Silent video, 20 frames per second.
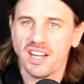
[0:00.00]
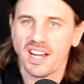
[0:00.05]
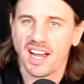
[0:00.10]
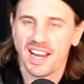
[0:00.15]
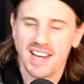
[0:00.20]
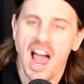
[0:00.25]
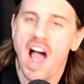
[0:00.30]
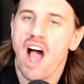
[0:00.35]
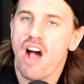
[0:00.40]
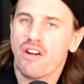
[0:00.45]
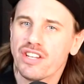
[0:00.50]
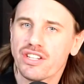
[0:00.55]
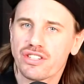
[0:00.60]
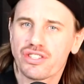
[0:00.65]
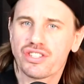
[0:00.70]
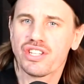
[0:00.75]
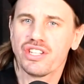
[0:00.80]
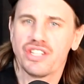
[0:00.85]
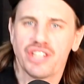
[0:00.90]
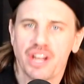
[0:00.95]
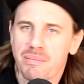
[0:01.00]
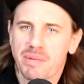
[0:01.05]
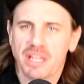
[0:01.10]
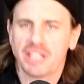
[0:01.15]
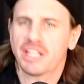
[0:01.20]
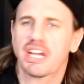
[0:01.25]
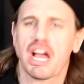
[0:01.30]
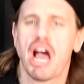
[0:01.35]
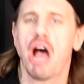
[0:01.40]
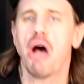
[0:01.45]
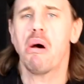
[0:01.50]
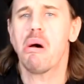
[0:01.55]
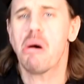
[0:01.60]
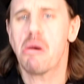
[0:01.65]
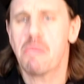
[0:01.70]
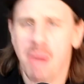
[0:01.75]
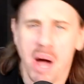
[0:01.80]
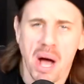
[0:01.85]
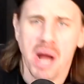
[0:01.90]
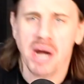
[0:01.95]
And now you're sitting here being like,
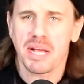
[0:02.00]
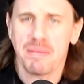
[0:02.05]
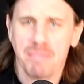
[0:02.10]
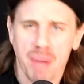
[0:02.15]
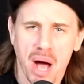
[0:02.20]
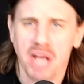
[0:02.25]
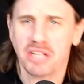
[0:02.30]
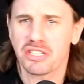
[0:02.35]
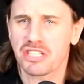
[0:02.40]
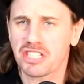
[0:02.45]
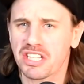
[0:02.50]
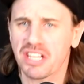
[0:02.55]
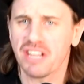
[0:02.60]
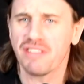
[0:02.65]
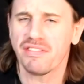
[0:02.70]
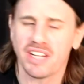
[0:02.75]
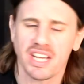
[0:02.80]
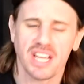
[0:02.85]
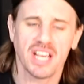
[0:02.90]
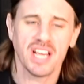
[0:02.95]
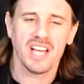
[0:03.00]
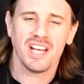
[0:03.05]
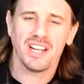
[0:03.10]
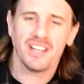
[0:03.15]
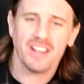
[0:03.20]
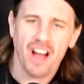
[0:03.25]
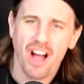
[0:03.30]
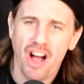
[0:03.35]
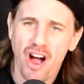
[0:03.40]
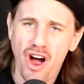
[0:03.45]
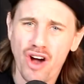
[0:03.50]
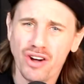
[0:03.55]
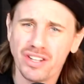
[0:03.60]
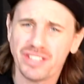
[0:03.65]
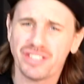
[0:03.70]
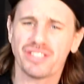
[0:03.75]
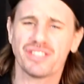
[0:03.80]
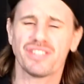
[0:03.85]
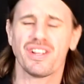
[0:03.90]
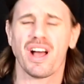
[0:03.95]
oh, body positivity. No,
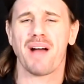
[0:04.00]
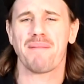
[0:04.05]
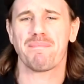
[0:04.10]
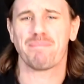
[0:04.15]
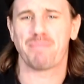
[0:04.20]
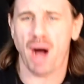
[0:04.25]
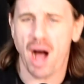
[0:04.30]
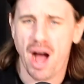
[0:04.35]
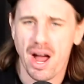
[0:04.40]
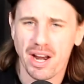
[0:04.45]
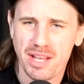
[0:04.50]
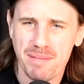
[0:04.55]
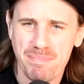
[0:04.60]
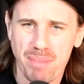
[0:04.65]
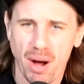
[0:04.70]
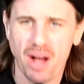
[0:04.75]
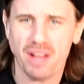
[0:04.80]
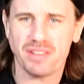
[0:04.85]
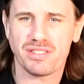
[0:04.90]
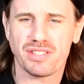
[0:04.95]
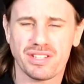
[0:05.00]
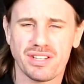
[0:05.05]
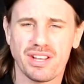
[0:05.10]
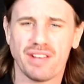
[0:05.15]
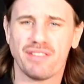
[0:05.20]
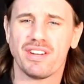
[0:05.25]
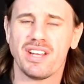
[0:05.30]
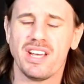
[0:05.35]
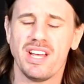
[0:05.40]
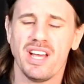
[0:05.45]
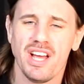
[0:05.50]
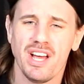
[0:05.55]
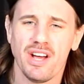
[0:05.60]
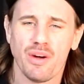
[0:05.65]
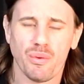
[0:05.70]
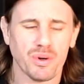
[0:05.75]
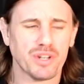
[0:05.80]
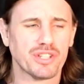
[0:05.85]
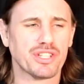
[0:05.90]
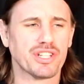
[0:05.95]
it's not body positivity.
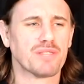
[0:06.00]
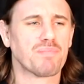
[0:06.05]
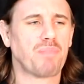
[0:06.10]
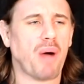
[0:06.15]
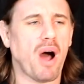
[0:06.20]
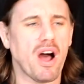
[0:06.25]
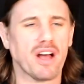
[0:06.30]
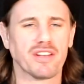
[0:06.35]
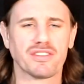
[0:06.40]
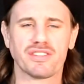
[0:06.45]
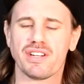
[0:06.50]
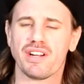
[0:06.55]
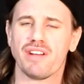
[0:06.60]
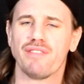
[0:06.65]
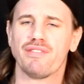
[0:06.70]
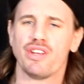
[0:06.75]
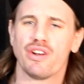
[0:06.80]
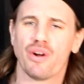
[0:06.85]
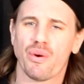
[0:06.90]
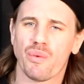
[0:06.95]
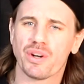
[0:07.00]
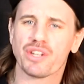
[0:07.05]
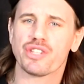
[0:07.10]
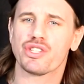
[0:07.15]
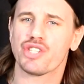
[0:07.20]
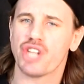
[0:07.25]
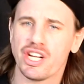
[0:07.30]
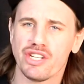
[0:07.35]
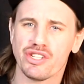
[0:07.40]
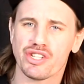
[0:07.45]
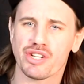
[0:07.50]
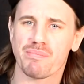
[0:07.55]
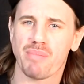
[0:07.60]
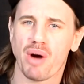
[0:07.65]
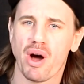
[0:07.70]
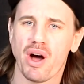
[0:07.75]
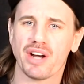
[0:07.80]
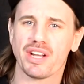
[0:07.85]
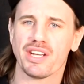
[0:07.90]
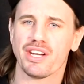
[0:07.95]
We're just positive. You don't want to change your
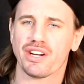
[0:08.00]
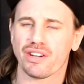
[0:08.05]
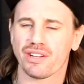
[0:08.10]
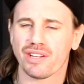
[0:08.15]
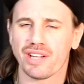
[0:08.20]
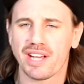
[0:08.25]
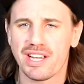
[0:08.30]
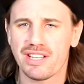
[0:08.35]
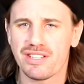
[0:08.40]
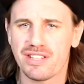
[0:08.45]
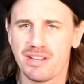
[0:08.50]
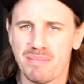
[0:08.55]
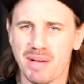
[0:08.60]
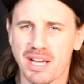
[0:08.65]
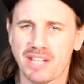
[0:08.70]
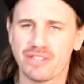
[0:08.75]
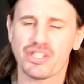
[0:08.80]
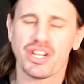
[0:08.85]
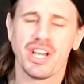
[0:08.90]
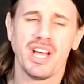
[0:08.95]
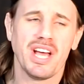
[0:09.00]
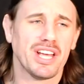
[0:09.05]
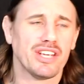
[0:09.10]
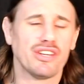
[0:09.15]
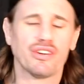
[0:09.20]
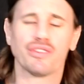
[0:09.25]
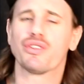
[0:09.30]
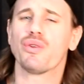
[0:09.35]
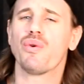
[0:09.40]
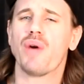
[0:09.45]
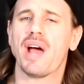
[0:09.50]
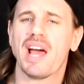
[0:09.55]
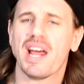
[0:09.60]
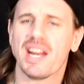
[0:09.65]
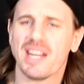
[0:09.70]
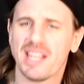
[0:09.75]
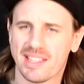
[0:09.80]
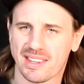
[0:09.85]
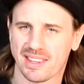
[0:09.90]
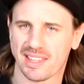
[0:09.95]
body. You're a lazy bitch. You'll do
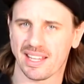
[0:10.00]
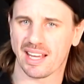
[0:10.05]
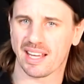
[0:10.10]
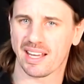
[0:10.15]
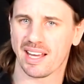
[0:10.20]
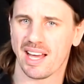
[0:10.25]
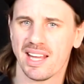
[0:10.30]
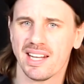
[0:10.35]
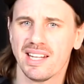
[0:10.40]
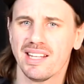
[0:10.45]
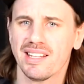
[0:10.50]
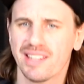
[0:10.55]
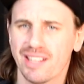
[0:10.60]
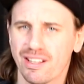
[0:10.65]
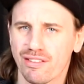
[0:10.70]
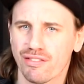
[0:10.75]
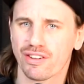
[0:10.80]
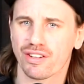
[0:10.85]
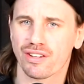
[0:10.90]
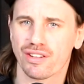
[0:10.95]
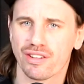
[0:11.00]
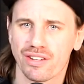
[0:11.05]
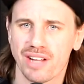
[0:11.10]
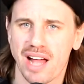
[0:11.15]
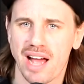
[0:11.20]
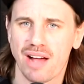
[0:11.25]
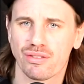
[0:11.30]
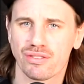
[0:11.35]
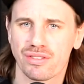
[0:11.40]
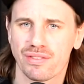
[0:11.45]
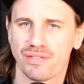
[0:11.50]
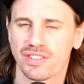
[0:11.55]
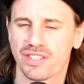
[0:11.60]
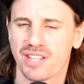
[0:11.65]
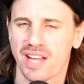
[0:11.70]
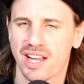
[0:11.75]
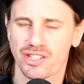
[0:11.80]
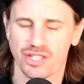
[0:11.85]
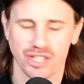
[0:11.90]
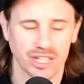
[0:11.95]
anything for a little ounce of
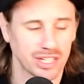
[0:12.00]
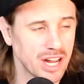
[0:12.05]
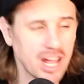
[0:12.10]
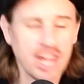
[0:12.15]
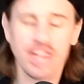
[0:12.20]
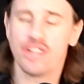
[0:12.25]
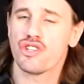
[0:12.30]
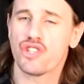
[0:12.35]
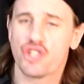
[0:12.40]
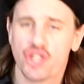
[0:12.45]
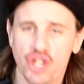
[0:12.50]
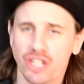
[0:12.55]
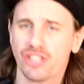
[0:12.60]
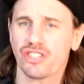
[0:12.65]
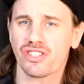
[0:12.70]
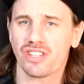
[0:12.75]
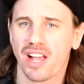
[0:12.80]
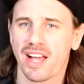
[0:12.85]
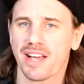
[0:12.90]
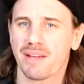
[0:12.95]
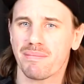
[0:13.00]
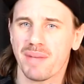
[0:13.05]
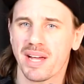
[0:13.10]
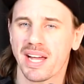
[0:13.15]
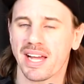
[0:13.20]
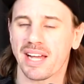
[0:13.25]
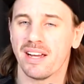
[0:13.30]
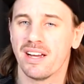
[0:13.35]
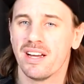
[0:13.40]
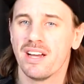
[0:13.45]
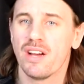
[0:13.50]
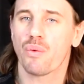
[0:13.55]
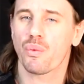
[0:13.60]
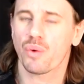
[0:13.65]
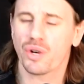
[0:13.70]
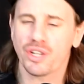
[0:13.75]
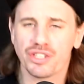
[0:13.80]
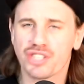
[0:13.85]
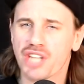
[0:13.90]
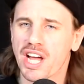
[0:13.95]
attention. Just like me.
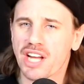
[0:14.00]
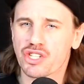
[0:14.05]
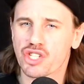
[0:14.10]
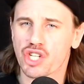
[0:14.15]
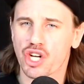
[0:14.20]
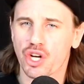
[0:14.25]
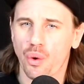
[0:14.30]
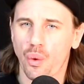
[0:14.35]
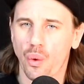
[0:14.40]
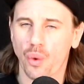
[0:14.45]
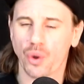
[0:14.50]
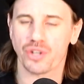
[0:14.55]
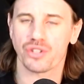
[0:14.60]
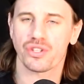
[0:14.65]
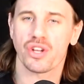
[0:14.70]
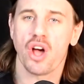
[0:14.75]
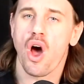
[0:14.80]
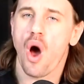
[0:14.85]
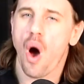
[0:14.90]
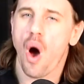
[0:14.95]
We're attention whores.